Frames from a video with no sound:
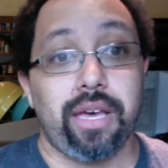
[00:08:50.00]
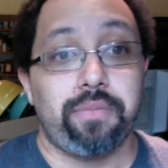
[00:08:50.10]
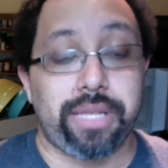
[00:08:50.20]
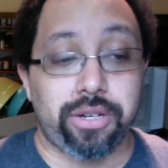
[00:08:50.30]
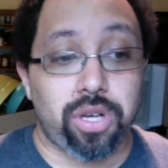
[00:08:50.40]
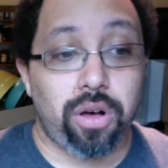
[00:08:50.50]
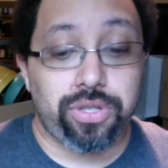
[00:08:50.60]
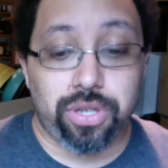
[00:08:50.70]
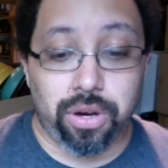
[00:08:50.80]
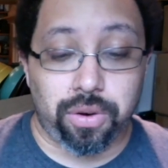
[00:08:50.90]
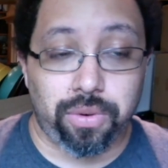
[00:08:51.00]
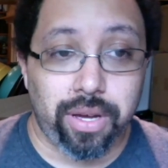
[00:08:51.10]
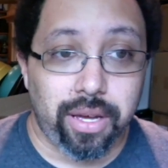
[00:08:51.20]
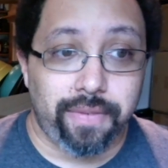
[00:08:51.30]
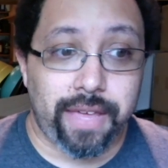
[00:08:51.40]
But there was
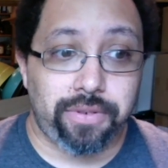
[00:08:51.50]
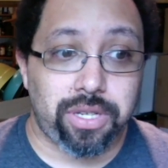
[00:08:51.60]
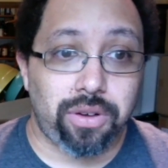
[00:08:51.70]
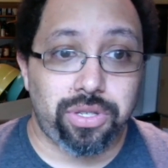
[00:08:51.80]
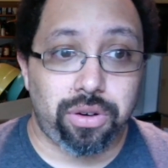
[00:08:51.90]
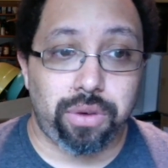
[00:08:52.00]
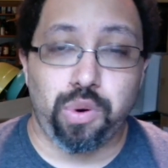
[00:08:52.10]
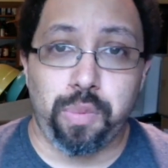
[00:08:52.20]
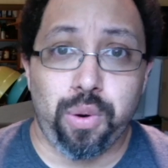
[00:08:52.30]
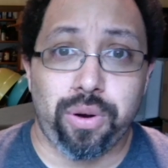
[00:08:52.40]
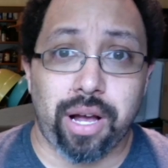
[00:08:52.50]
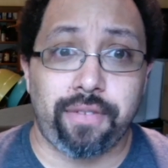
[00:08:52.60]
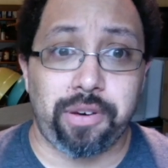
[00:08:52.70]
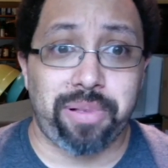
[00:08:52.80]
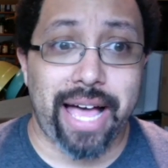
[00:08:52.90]
also a report
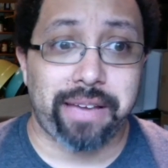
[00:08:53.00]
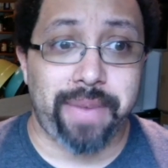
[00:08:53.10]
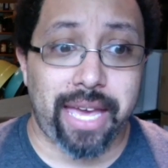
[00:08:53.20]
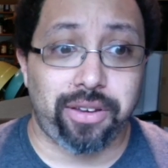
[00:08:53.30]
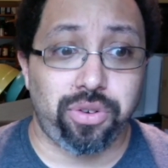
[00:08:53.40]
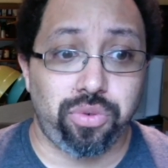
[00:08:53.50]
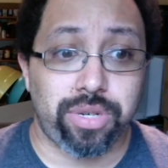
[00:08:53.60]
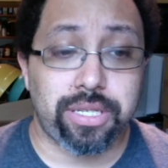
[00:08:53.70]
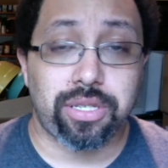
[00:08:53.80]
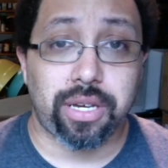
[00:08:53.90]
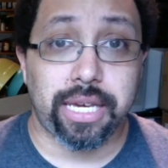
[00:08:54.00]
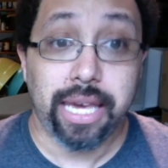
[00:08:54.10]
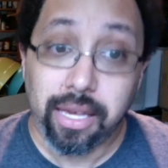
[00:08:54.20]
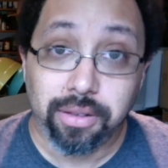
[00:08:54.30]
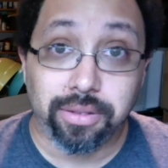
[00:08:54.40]
of a black man who was
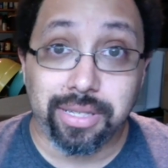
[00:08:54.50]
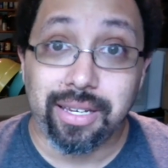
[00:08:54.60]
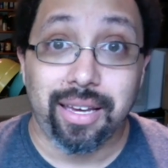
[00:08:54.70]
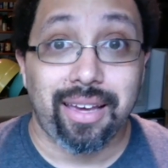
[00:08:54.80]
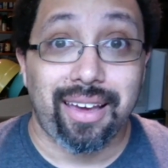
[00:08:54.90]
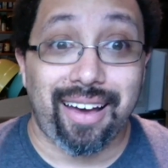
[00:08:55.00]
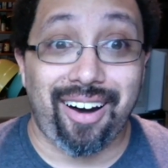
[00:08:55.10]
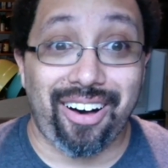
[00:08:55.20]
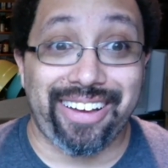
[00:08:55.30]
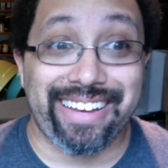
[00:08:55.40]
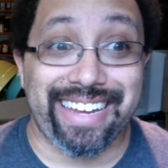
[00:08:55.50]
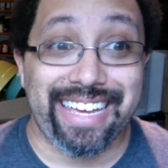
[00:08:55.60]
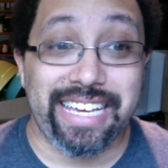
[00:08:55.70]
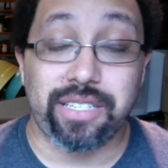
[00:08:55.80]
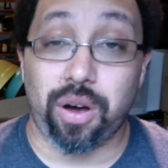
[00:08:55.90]
killed on
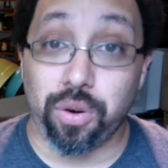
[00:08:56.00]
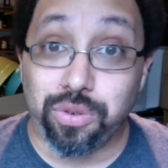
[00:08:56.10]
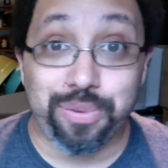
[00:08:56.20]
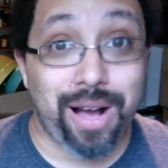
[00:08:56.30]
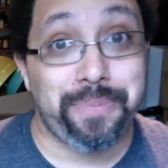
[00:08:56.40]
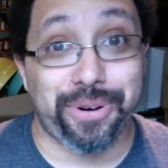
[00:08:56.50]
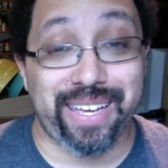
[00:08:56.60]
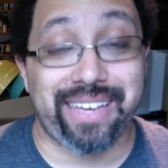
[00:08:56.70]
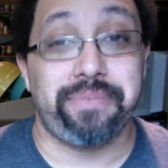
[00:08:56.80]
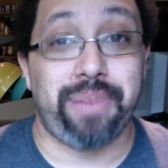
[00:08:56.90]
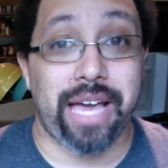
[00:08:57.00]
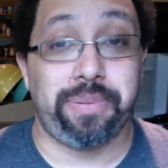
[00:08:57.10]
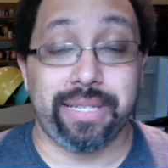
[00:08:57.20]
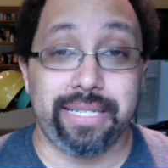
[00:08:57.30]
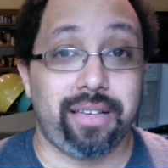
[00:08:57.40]
his own property by a
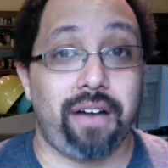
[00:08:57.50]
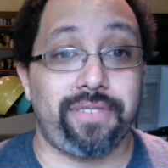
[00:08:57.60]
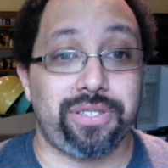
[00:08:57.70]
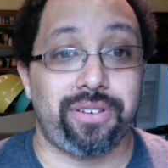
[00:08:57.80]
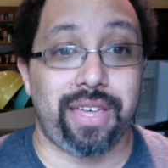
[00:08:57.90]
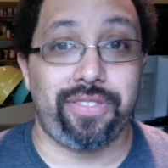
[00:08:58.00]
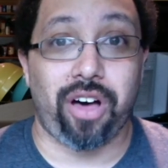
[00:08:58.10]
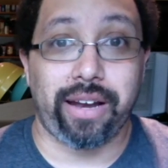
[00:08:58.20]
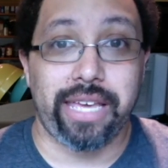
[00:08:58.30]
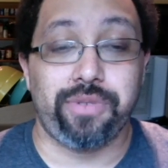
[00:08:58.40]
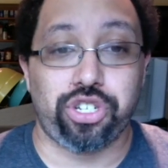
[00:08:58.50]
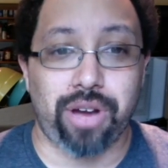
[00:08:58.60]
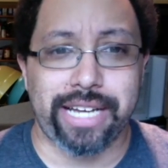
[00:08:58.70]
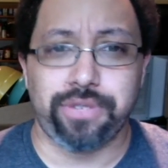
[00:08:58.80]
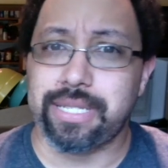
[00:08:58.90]
police officer that thought he was
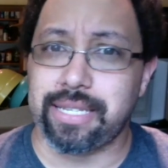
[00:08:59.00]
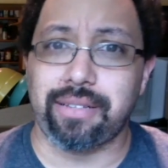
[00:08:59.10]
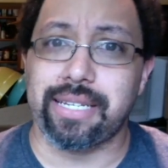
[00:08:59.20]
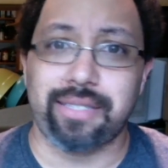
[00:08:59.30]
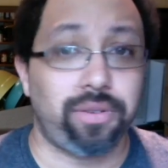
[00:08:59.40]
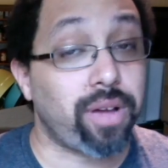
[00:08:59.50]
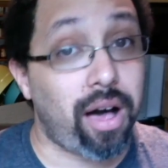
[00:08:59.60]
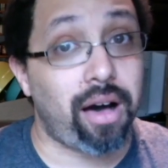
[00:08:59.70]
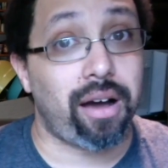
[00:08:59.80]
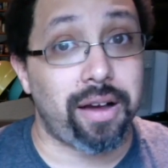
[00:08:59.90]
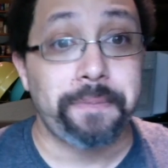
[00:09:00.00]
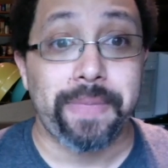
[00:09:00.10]
trying to steal his own car.